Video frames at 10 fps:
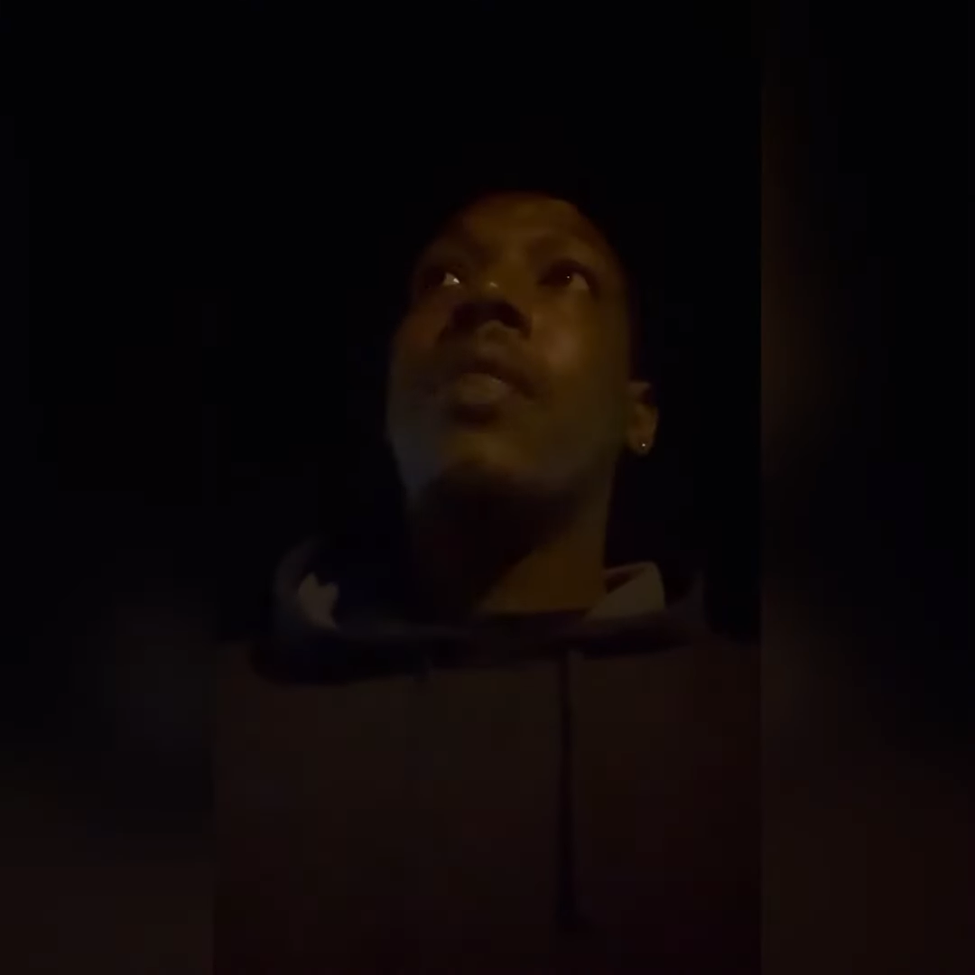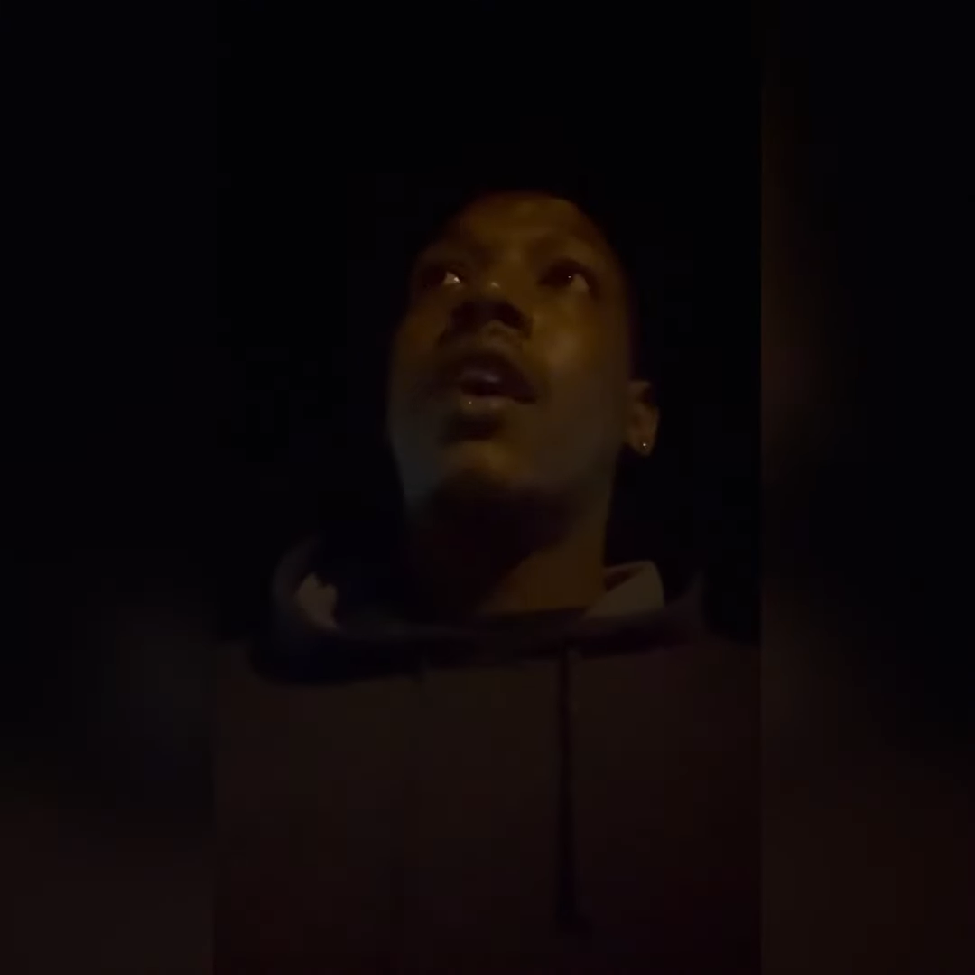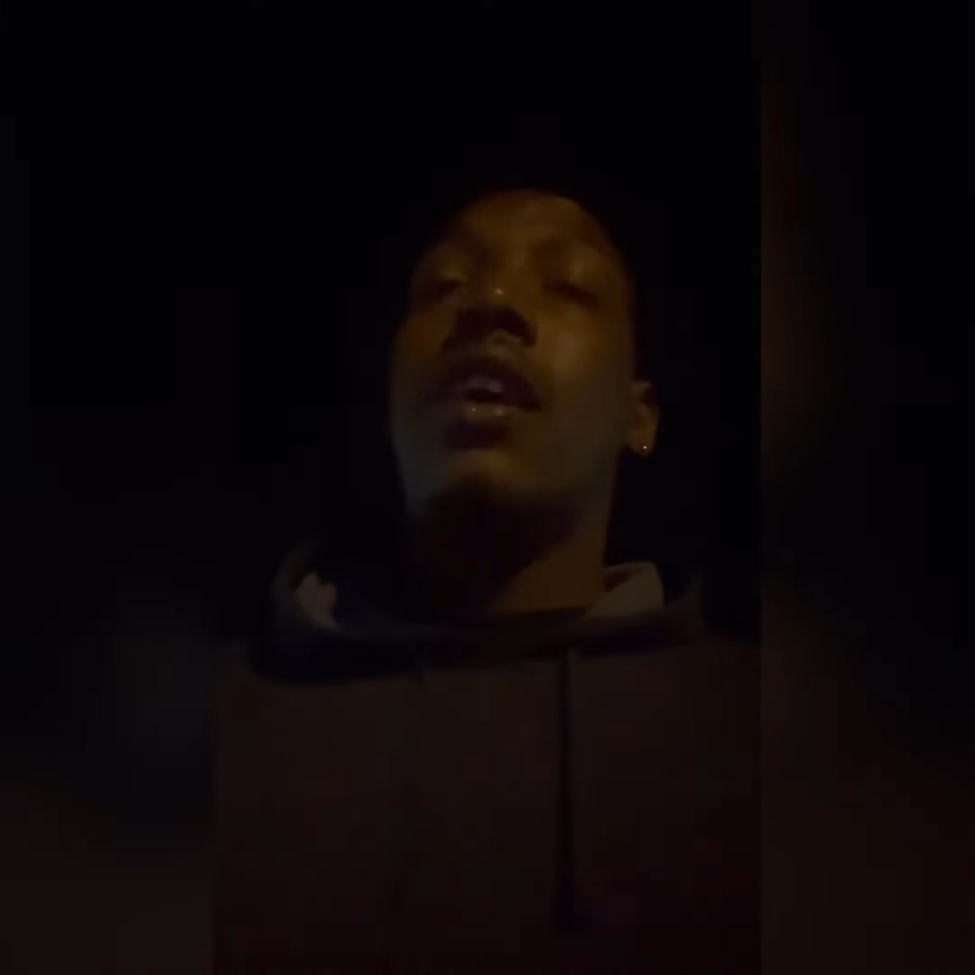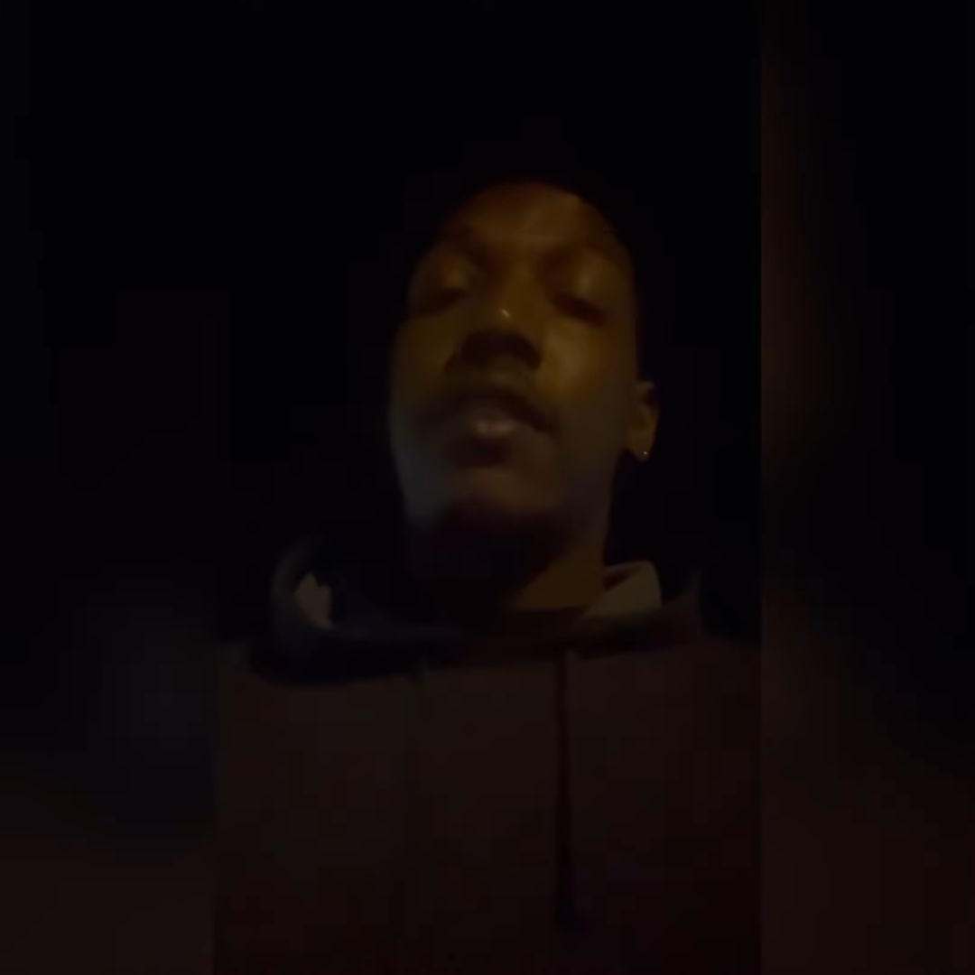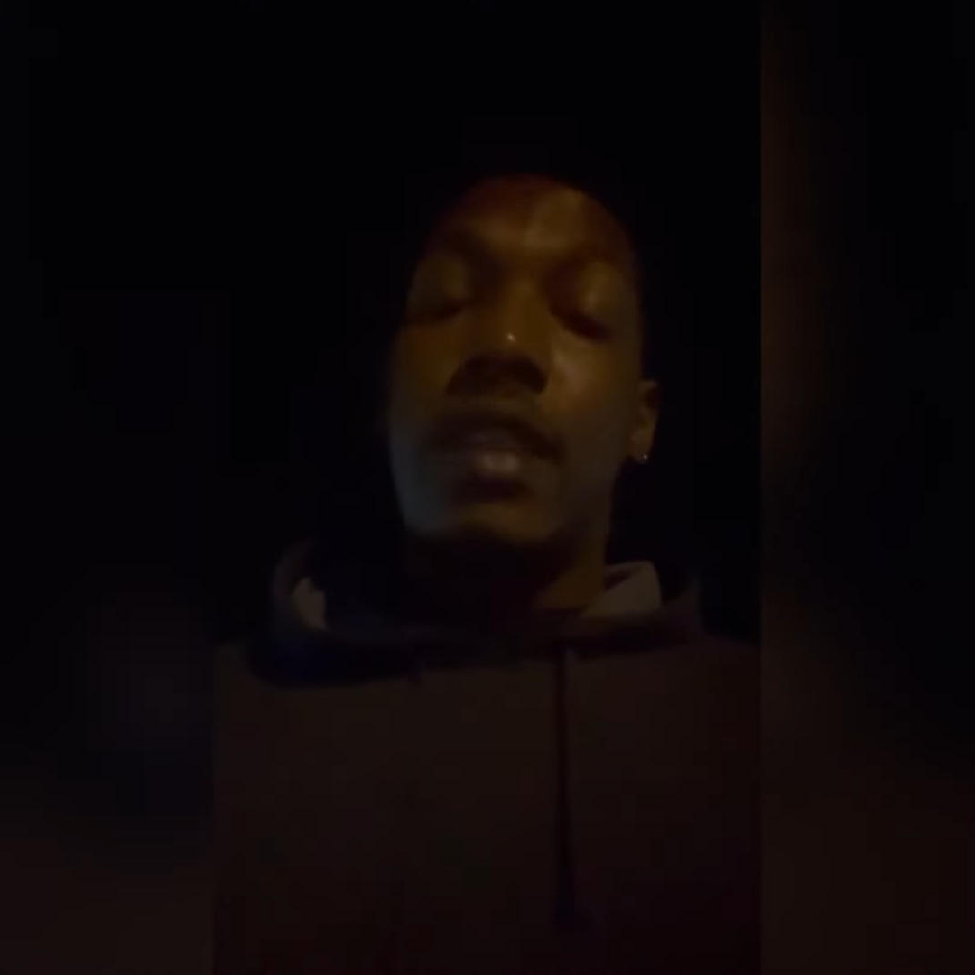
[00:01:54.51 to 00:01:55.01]
Uh,
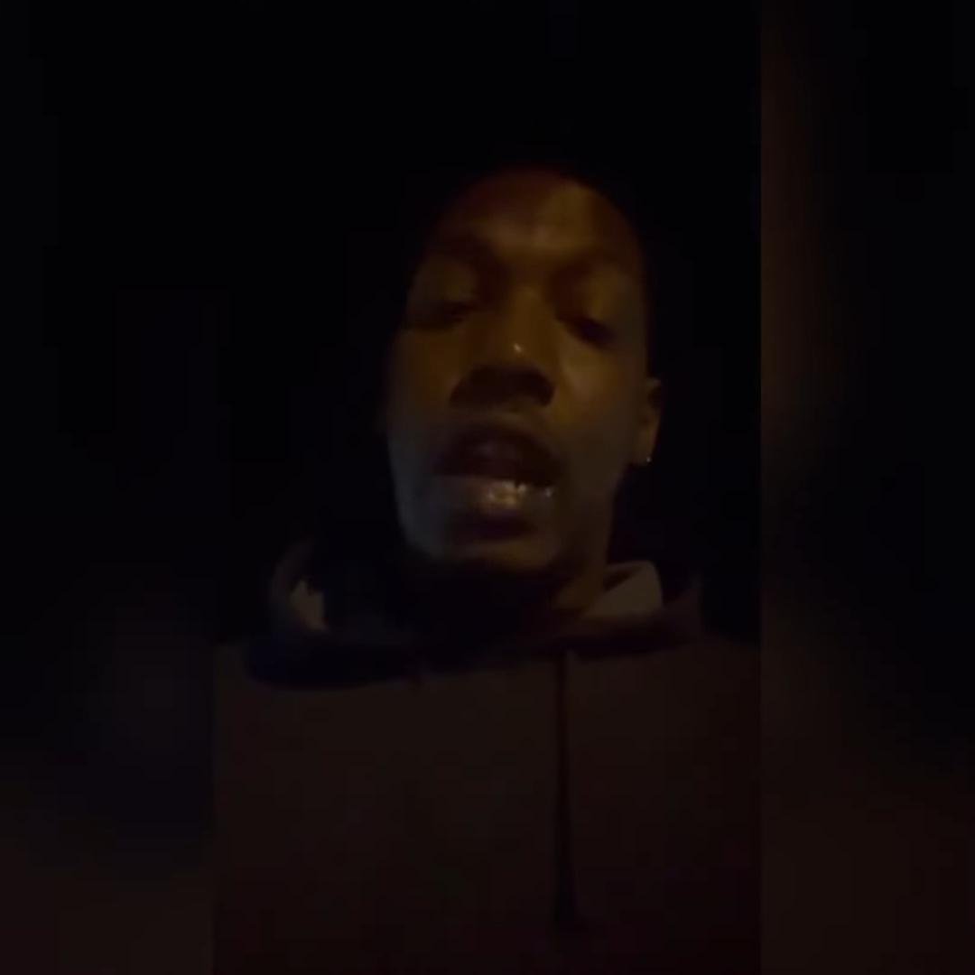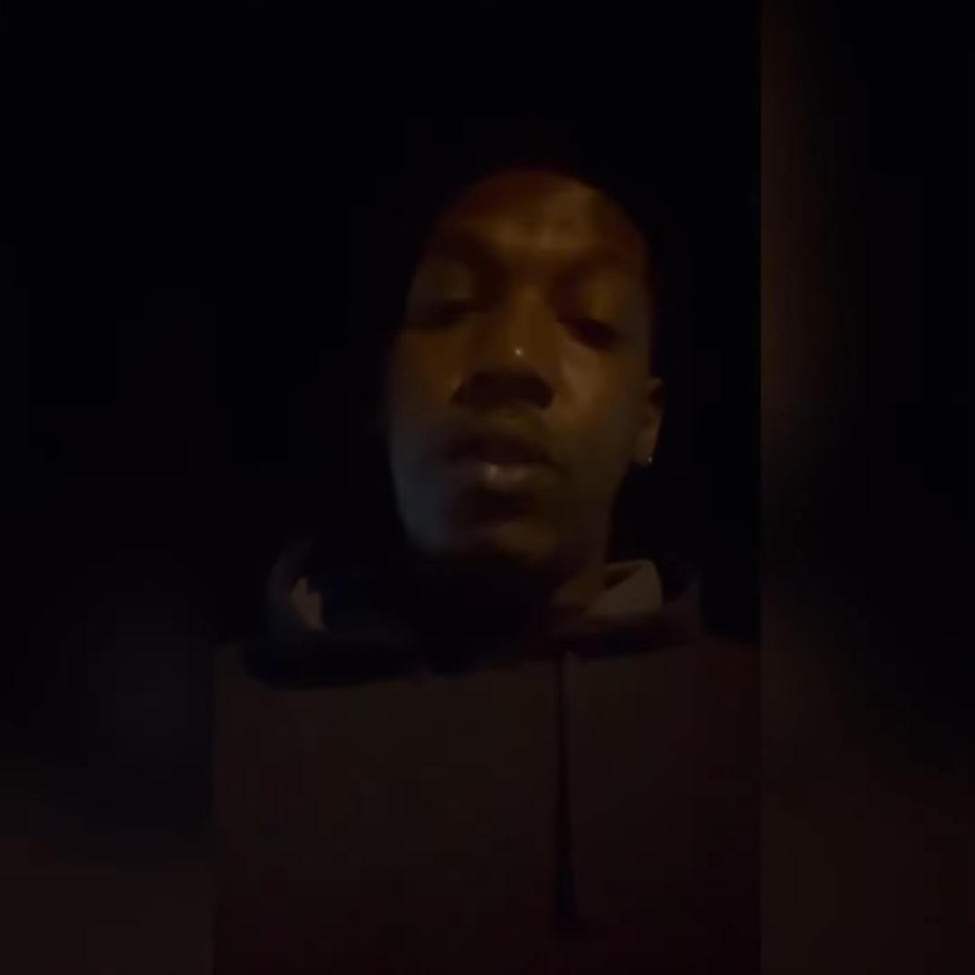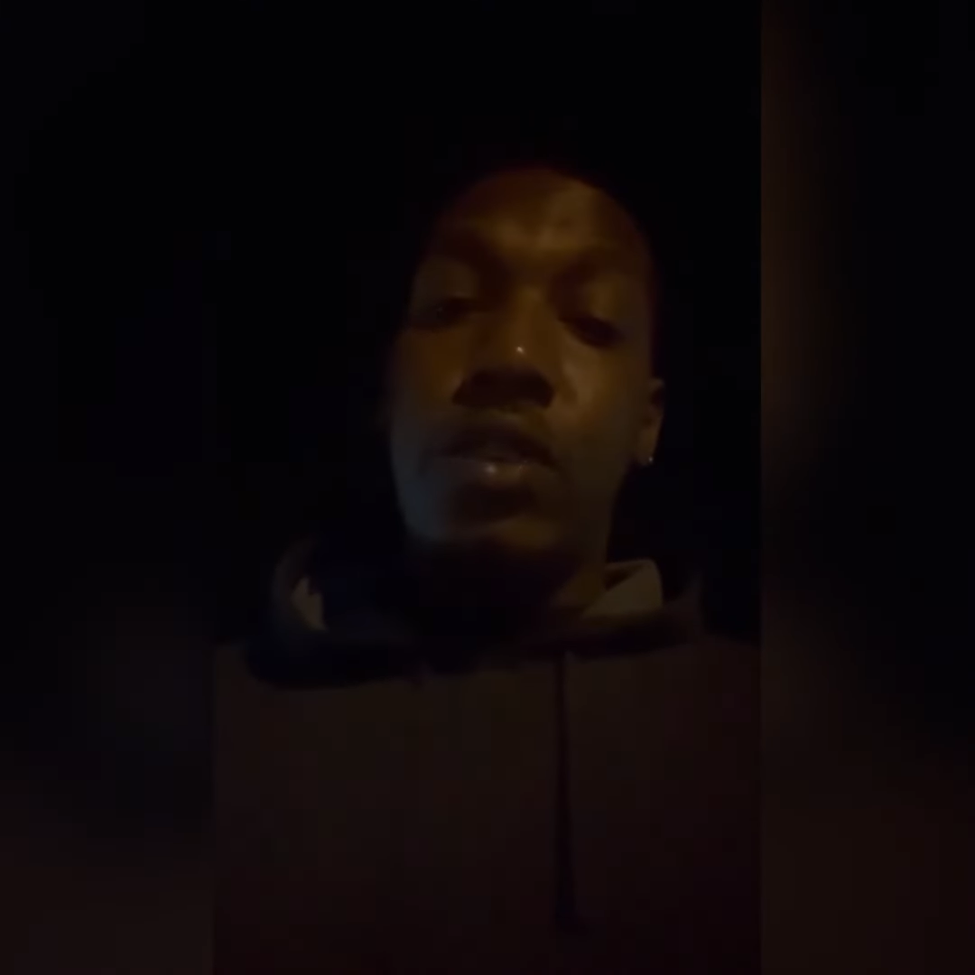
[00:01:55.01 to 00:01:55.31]
it's Clout